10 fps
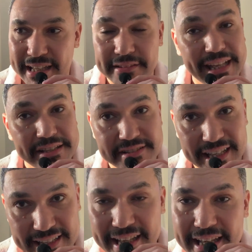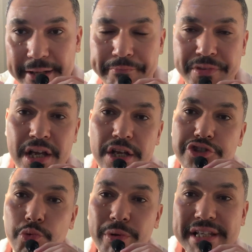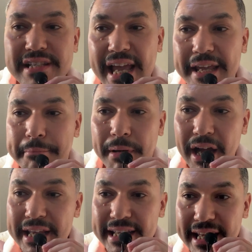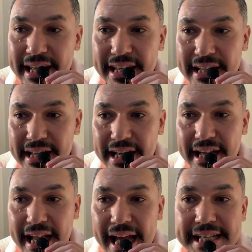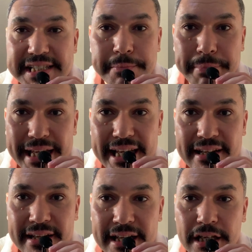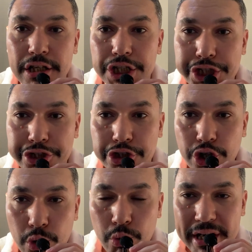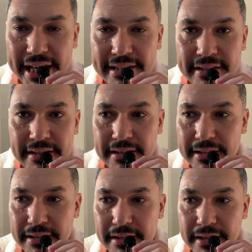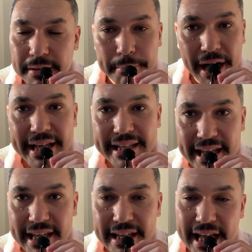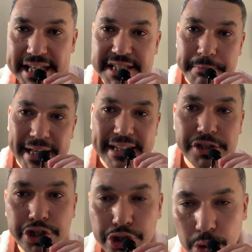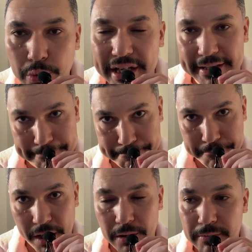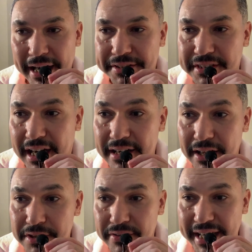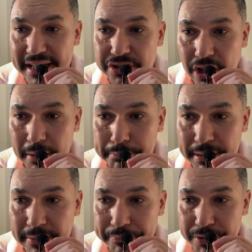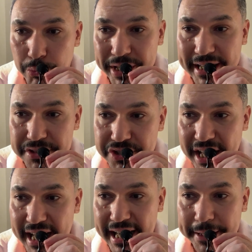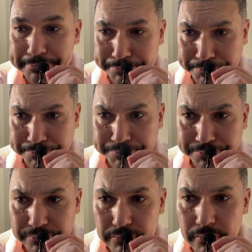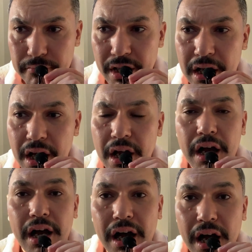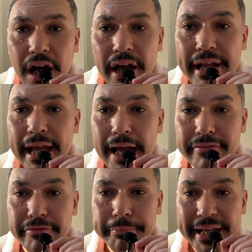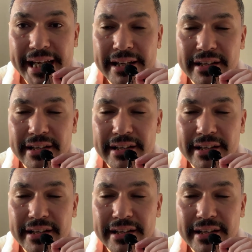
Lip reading: and that's the key. So we say, my key has been stolen. My key has been stolen. All right, another example, we can say, I have been